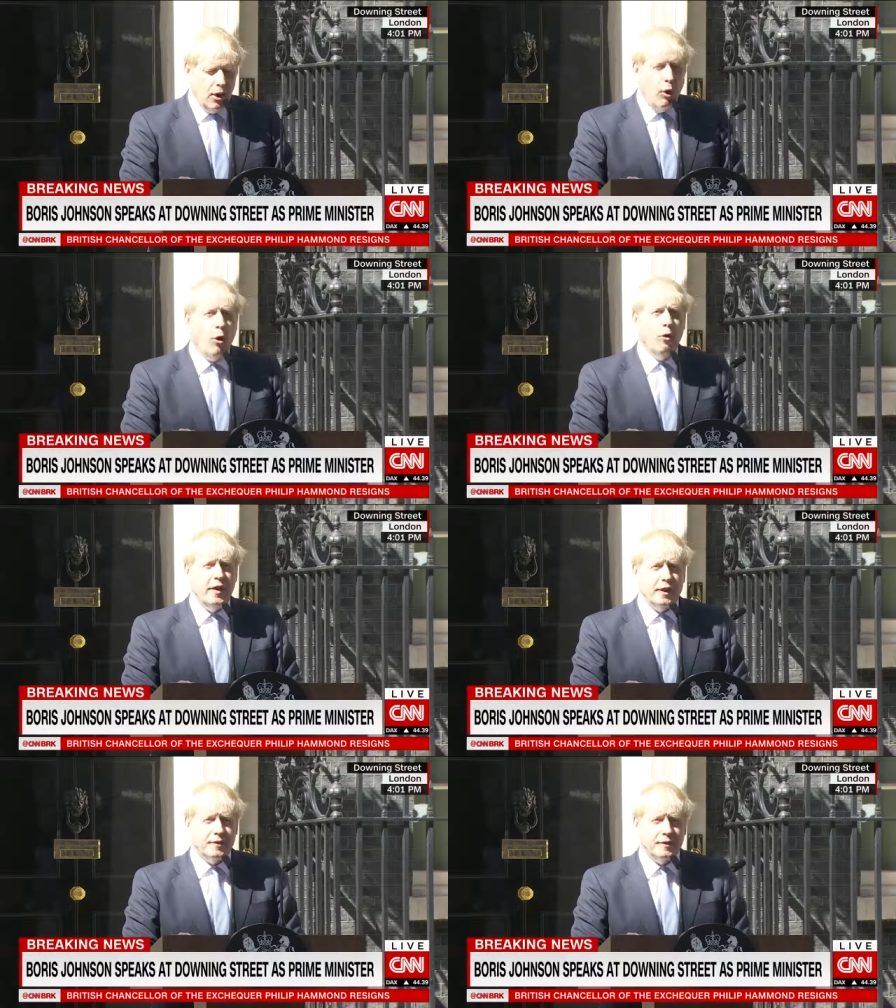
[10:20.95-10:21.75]
All
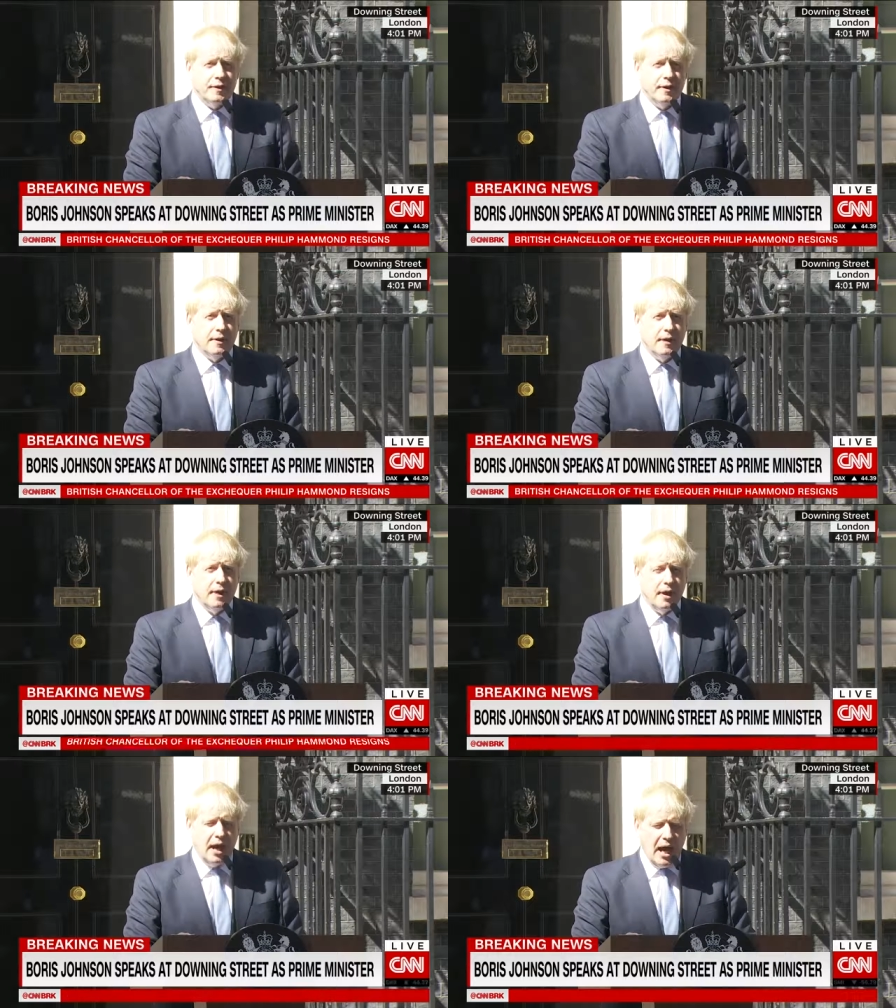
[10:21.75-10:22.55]
this
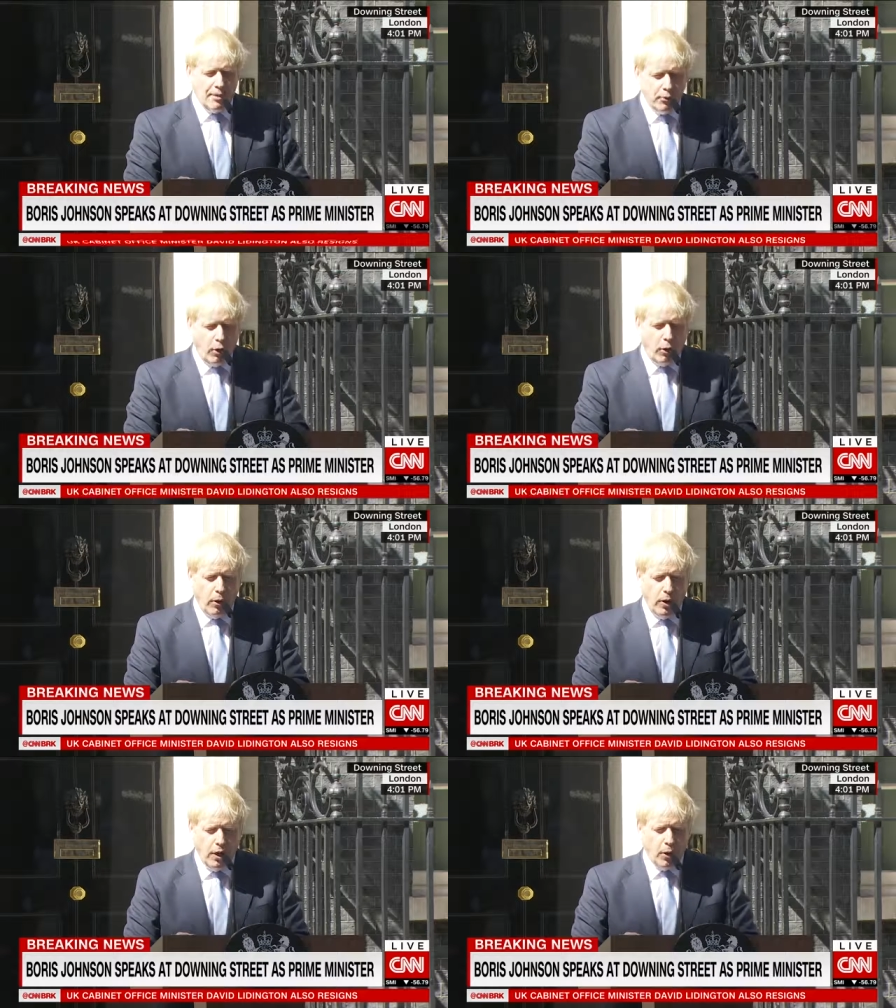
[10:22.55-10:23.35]
and more
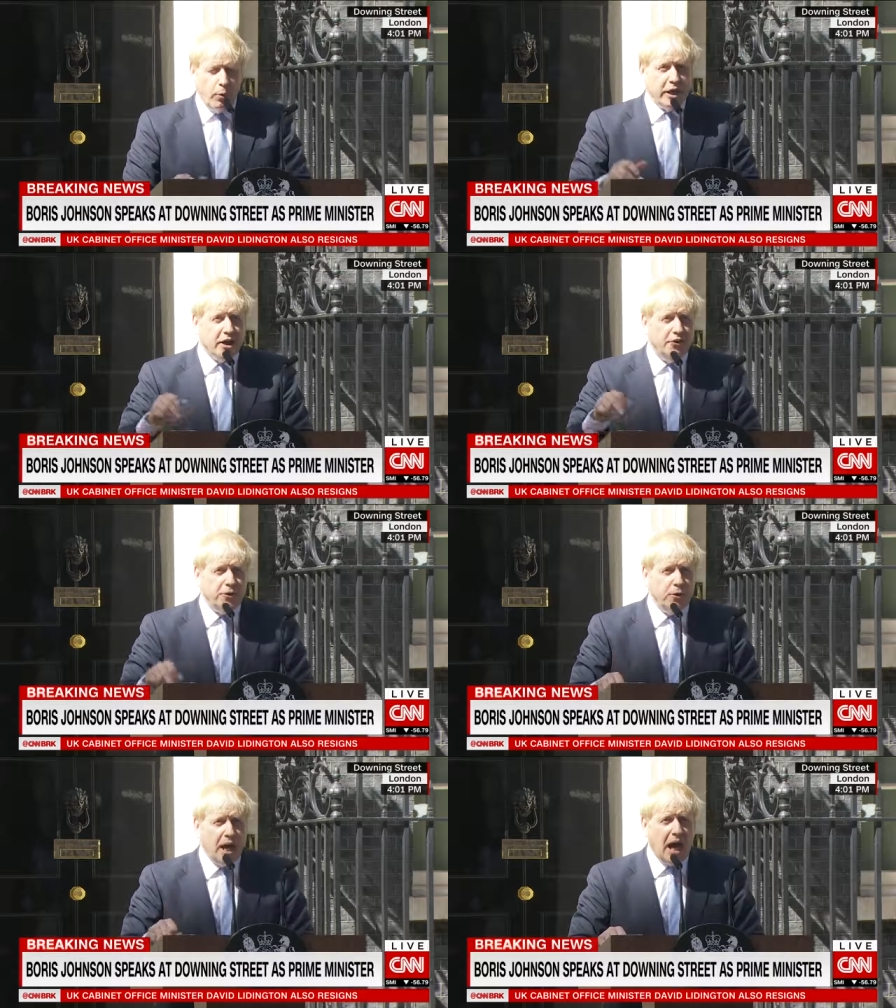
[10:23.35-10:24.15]
we can
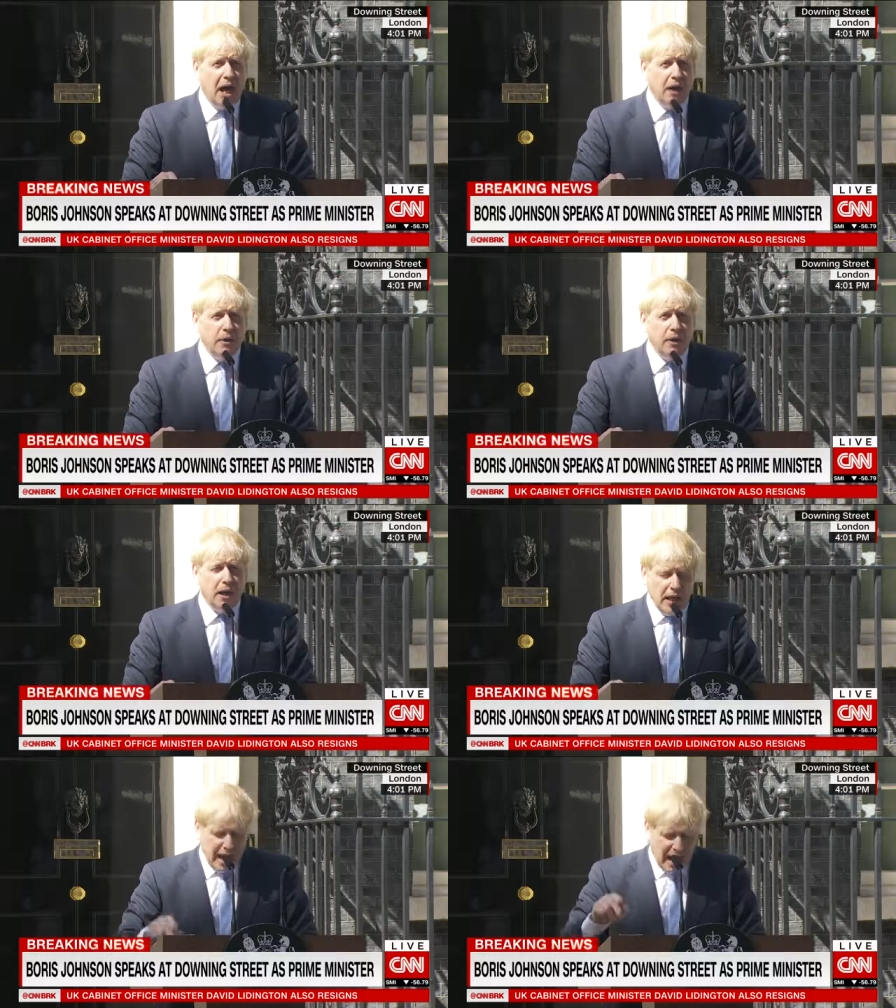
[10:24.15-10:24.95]
do now
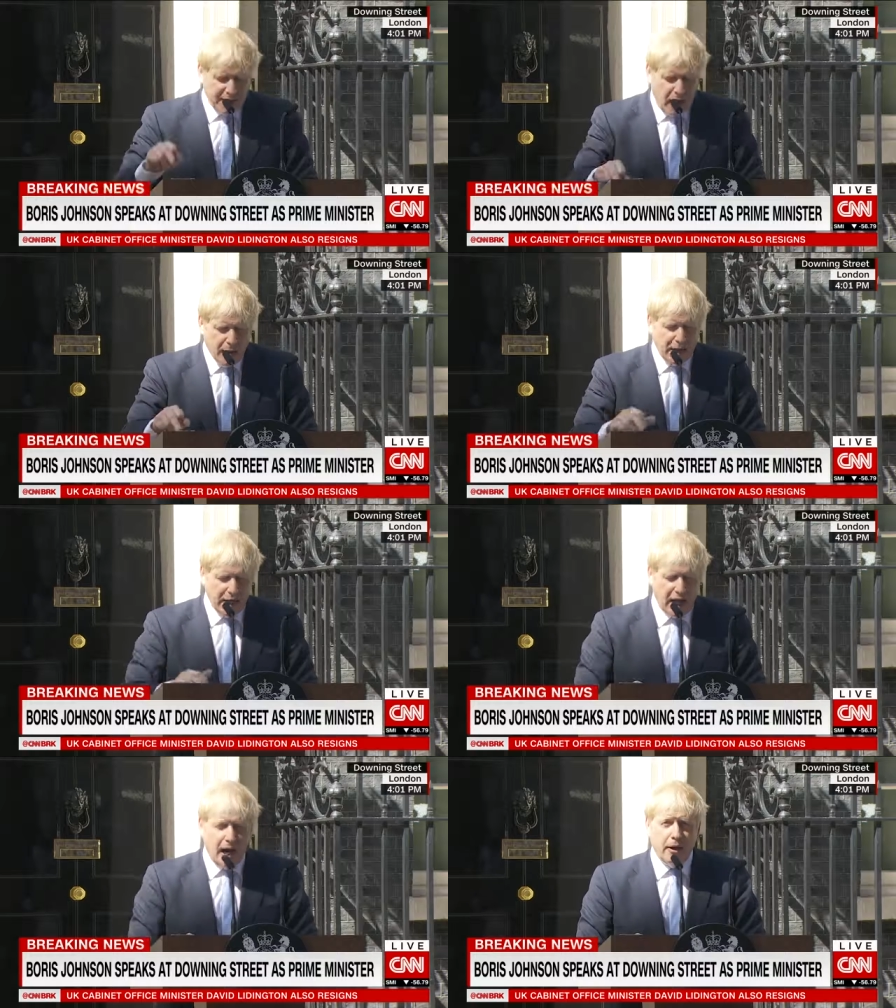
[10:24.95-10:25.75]
and only
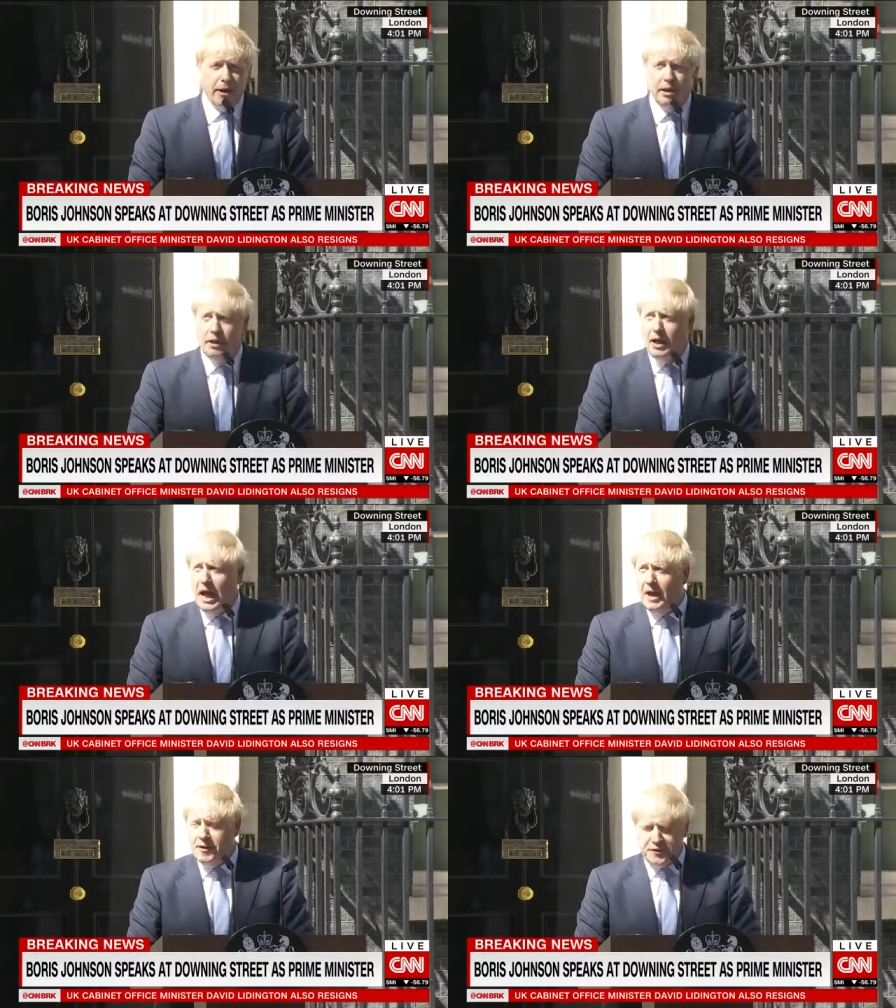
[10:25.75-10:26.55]
now
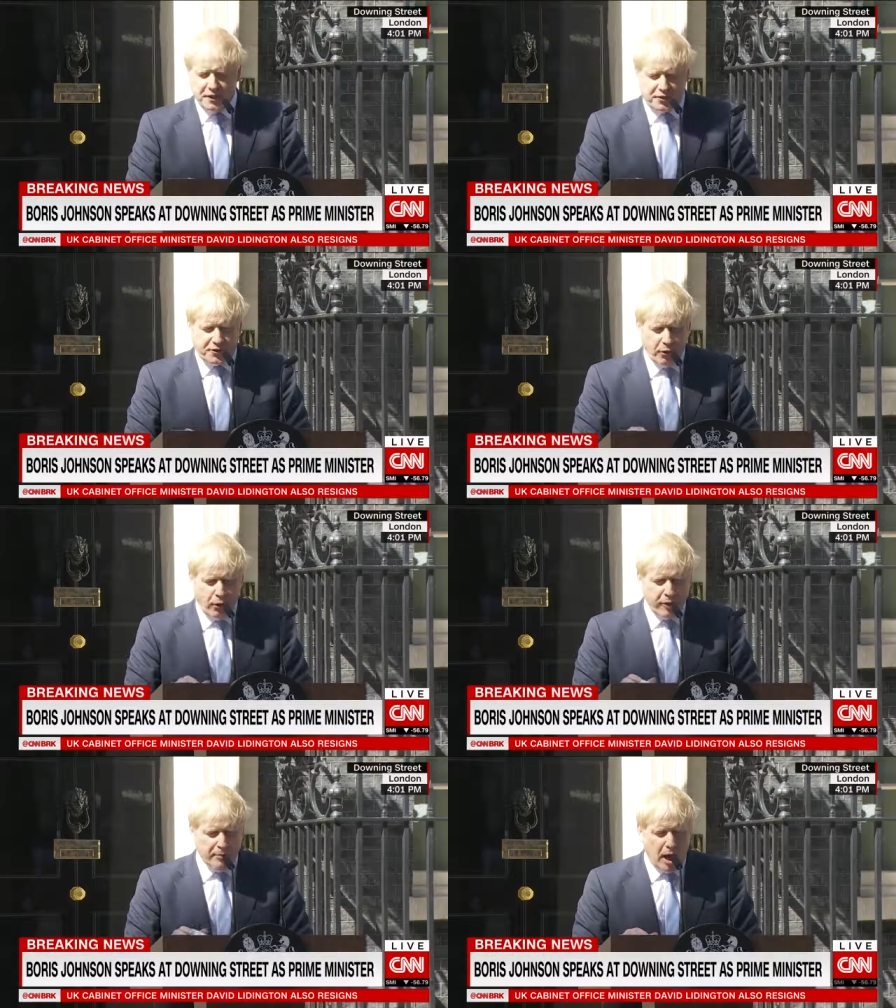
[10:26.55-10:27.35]
at this
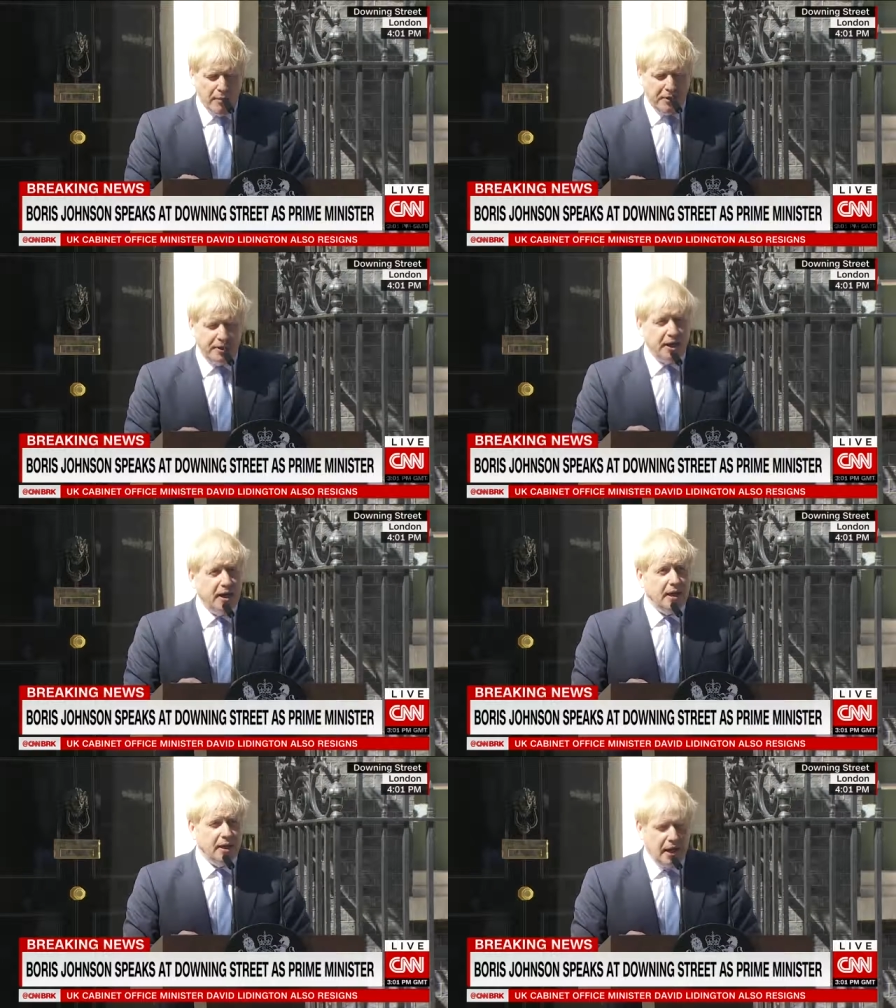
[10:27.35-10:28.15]
extraordinary moment
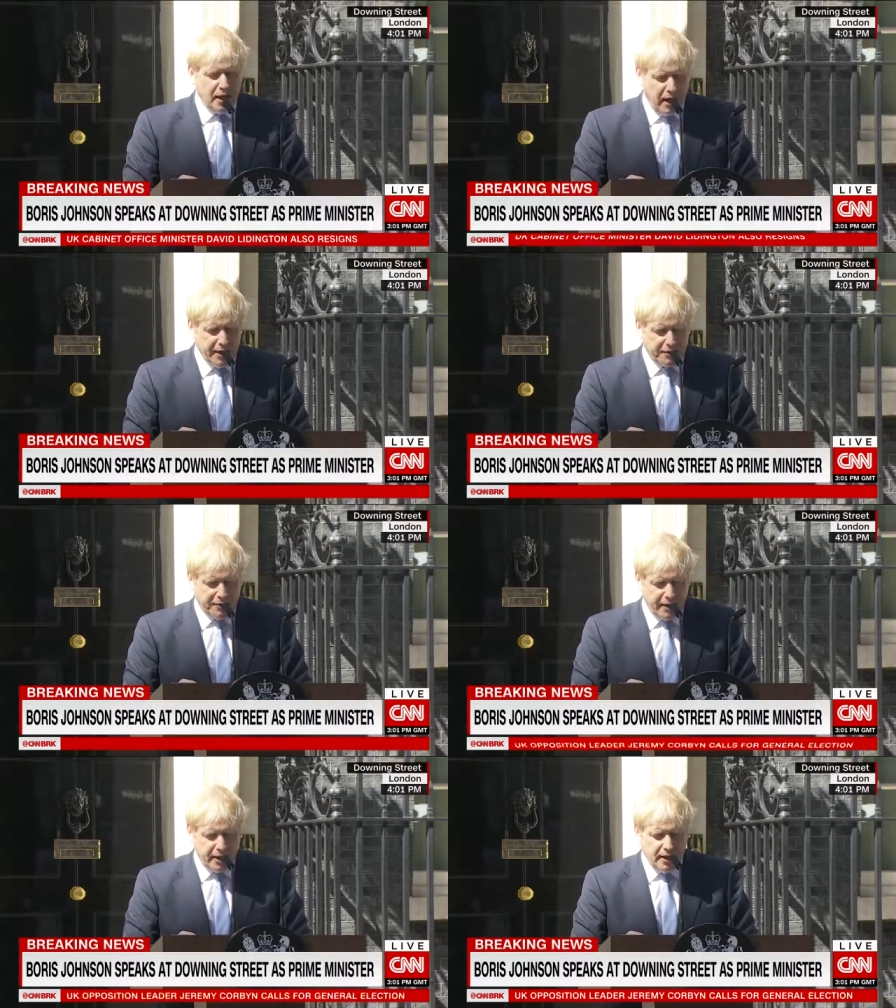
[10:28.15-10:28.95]
in our history.